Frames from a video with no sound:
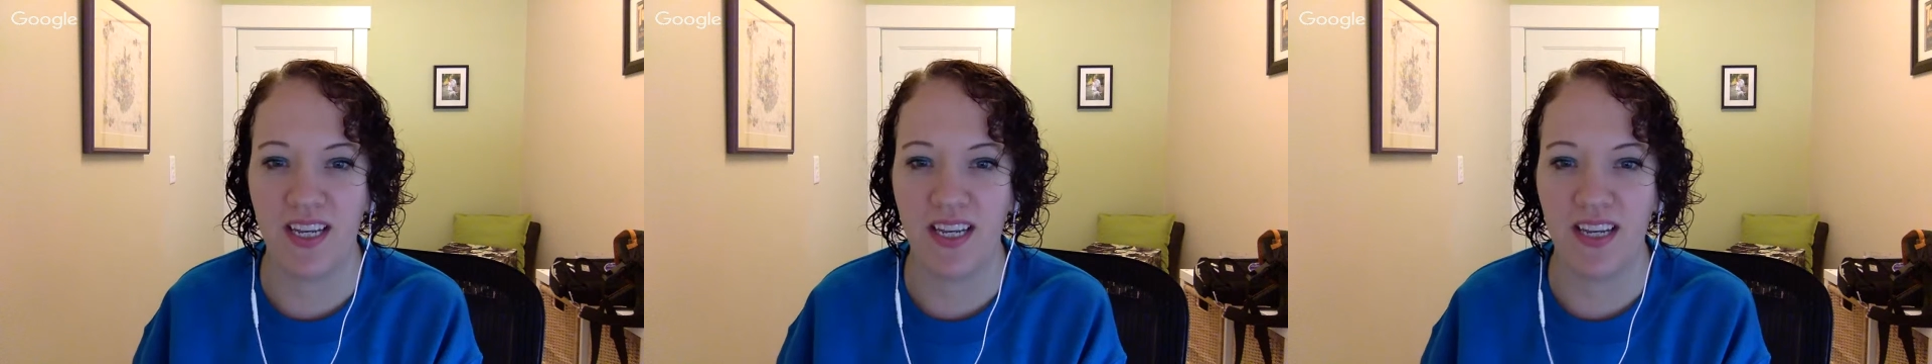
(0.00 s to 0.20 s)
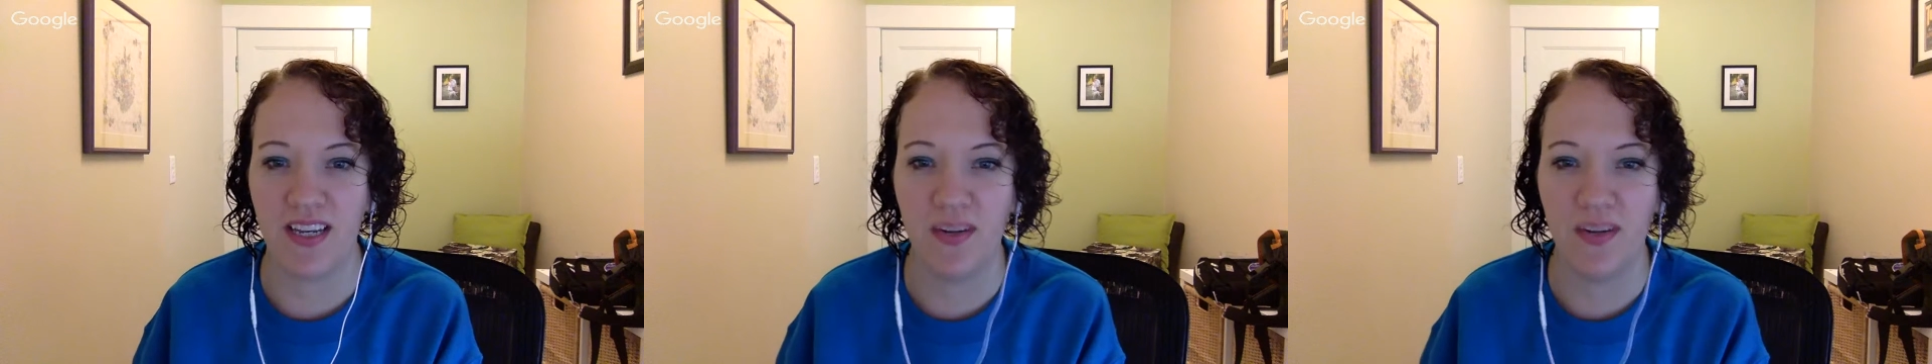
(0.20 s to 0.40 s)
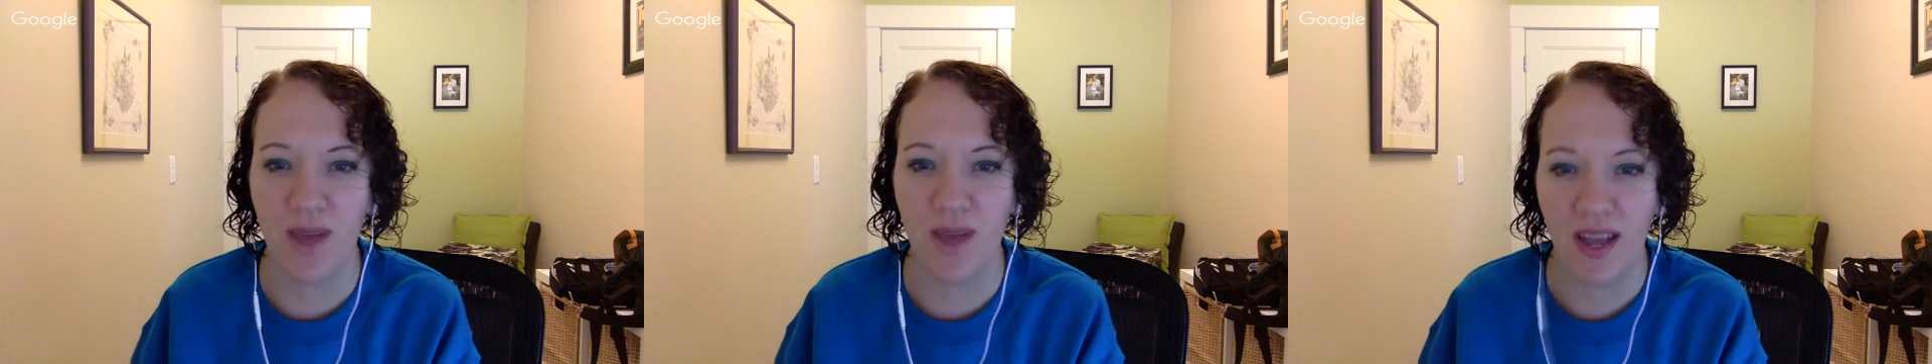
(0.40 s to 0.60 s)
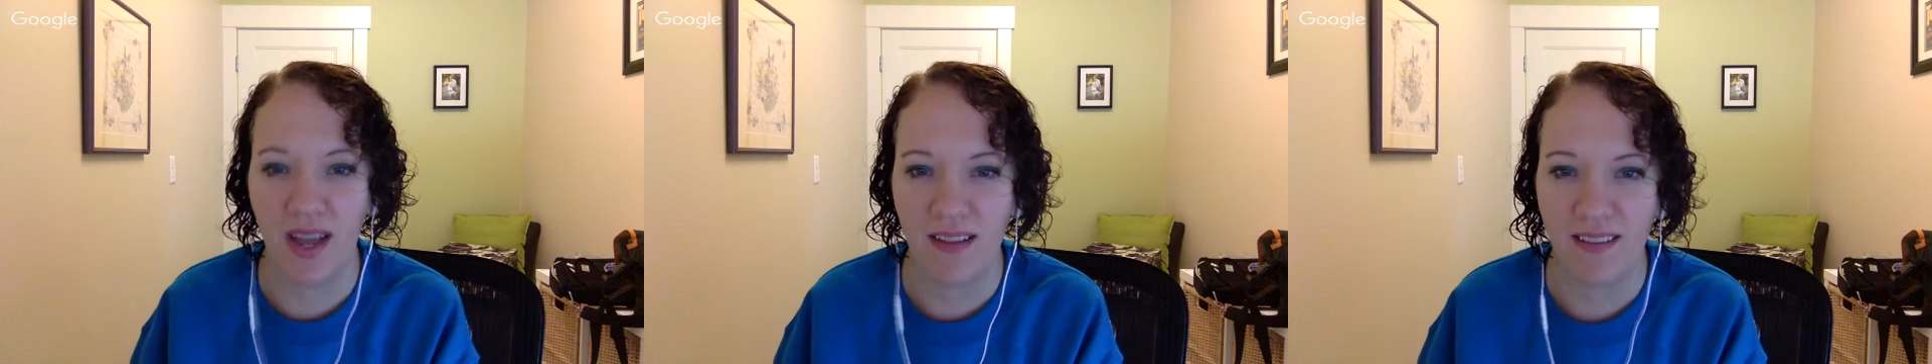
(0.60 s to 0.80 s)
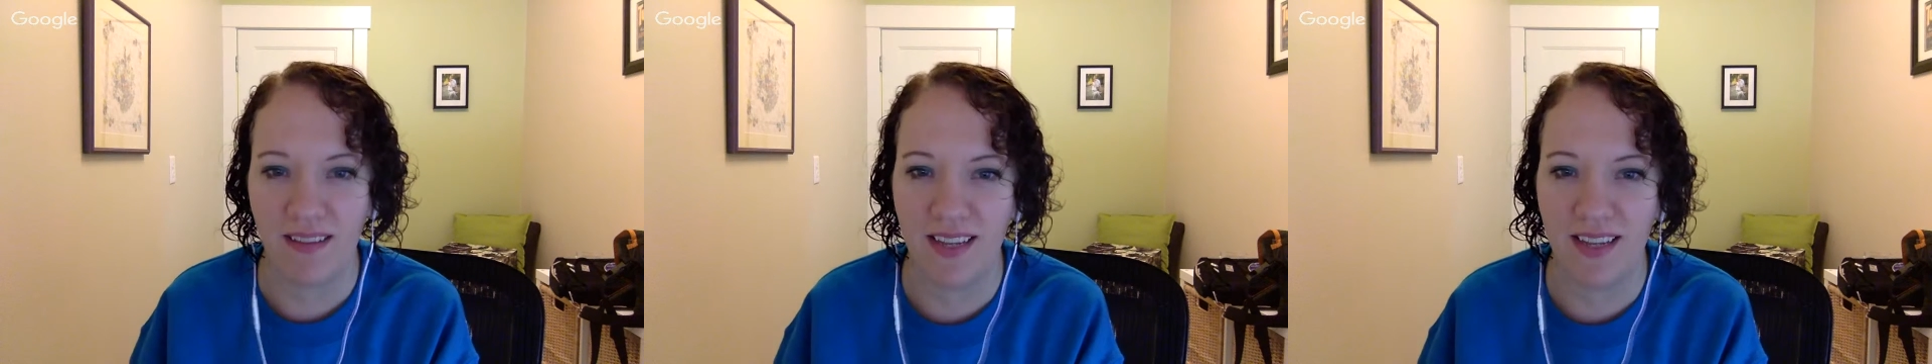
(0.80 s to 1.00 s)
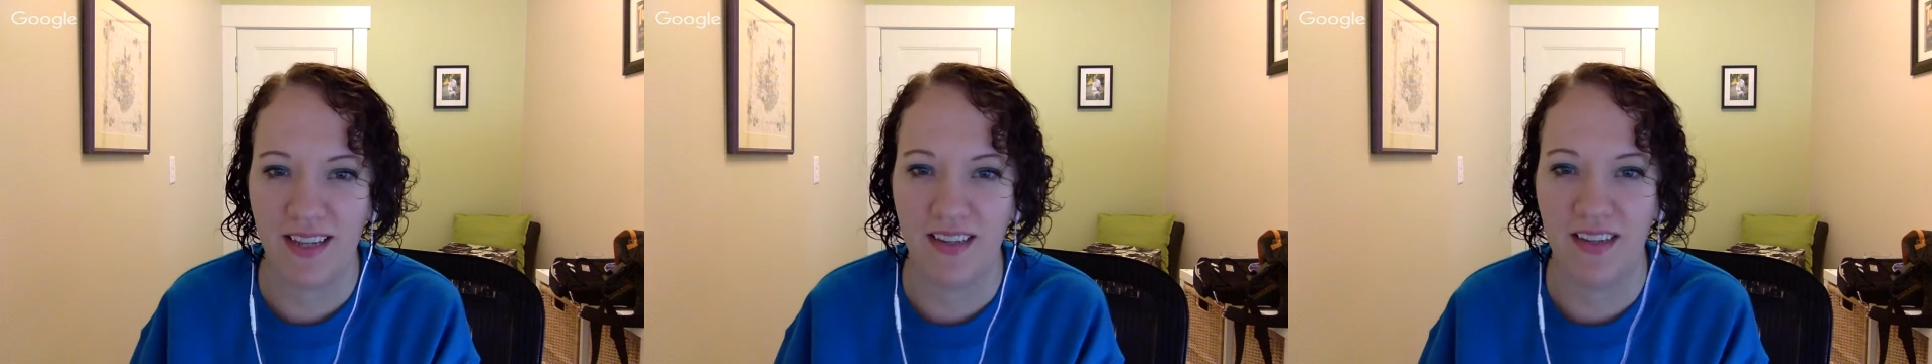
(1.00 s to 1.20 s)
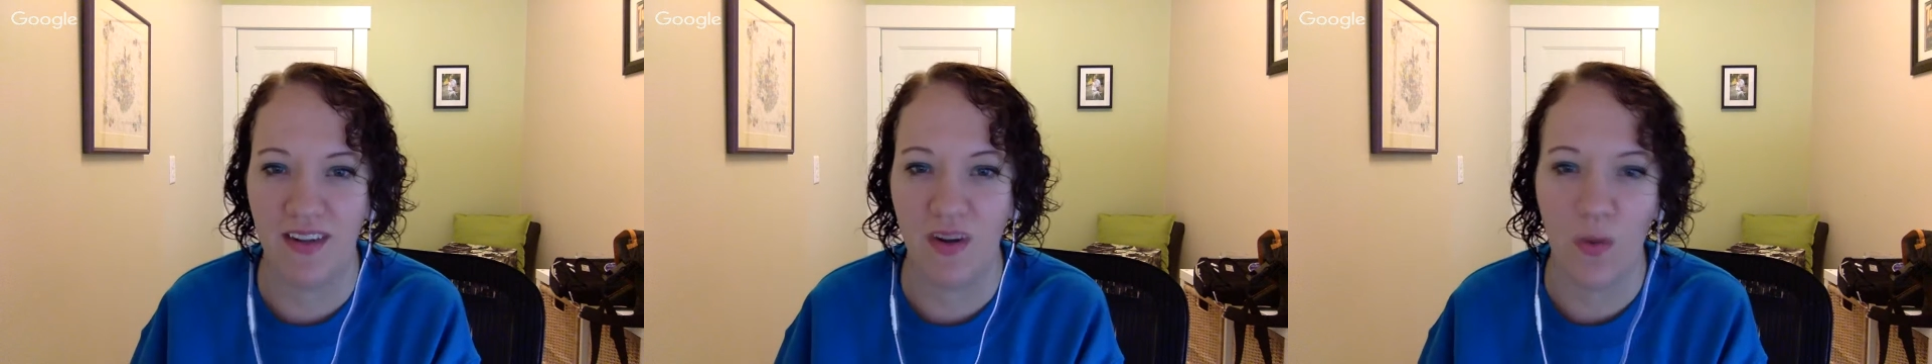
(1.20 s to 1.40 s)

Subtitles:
Can you add a link in an